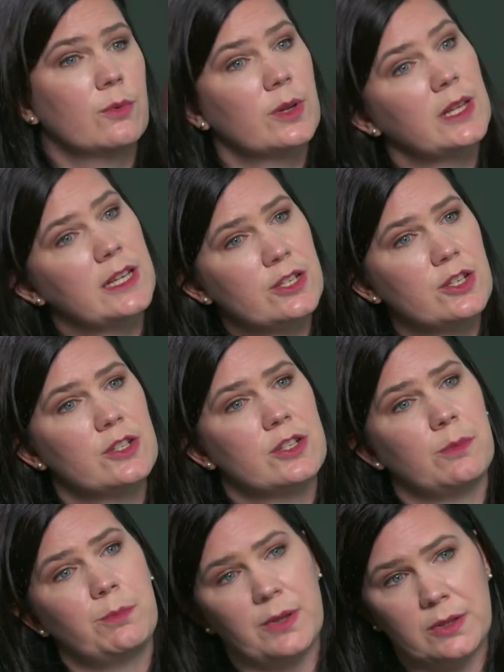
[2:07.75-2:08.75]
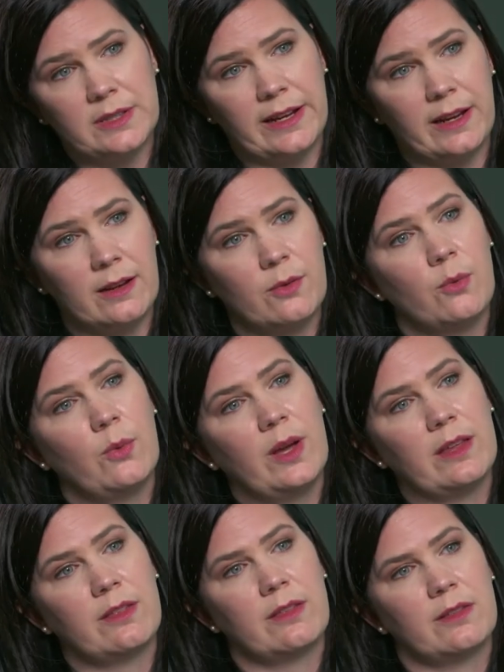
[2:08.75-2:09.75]
relationship building
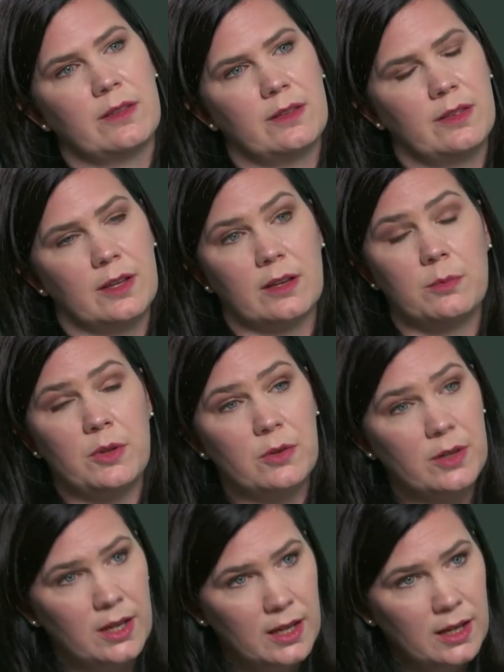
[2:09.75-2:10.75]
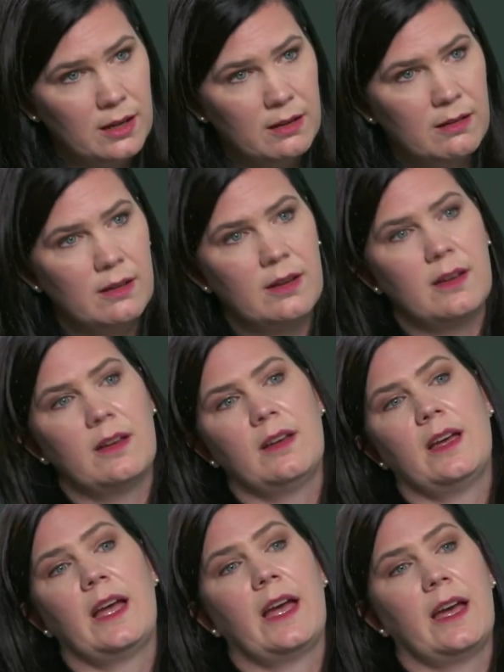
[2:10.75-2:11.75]
with the community
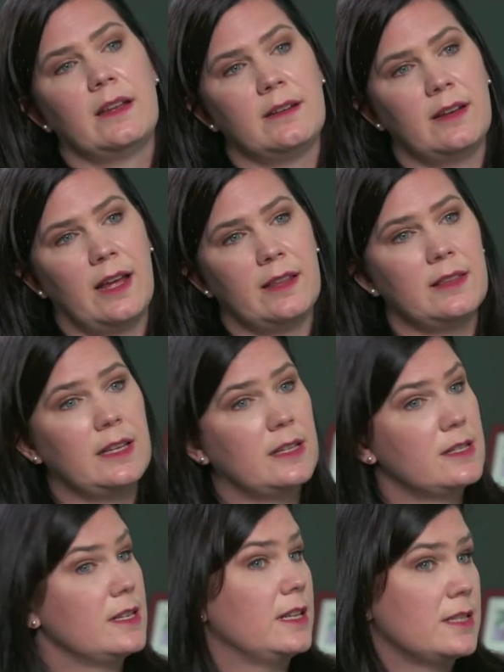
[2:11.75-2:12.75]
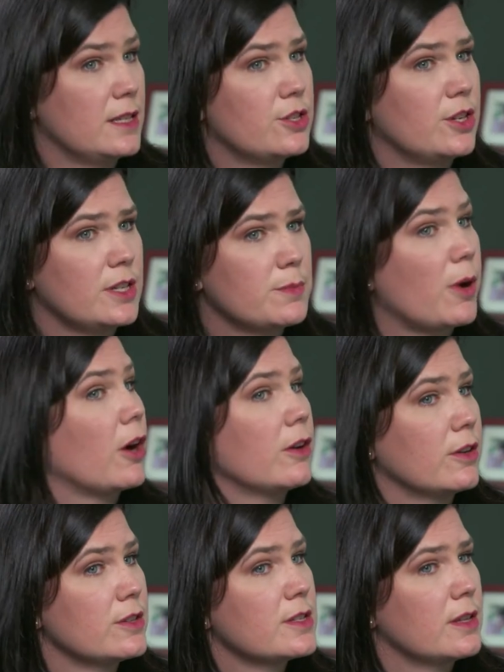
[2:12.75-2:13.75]
and, and the Indigenous
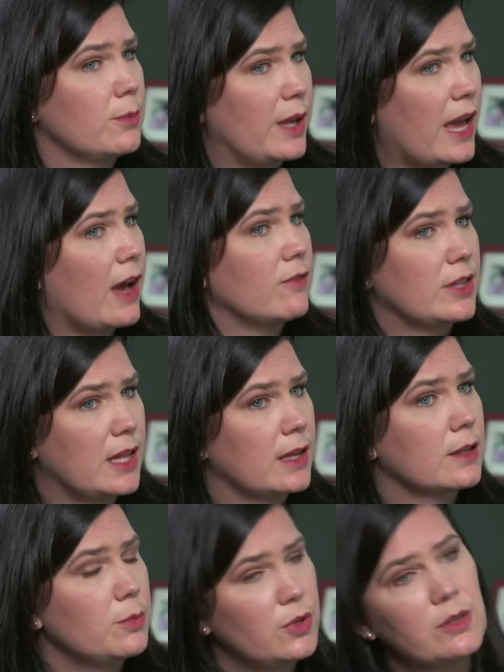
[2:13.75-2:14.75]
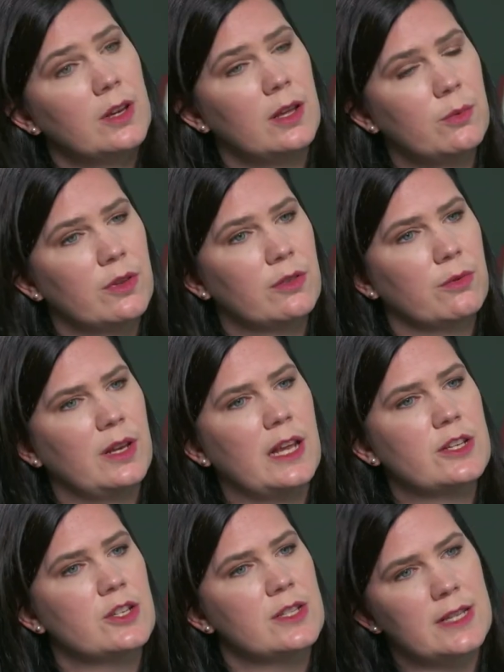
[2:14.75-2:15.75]
partners that we have in that community with Three
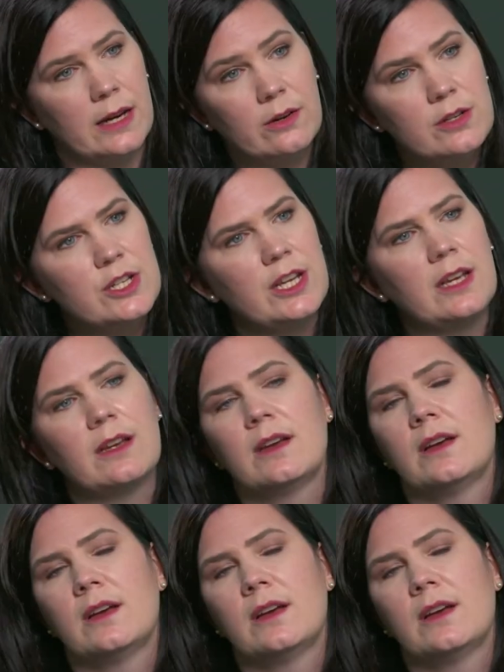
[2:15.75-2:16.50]
Nations Energy,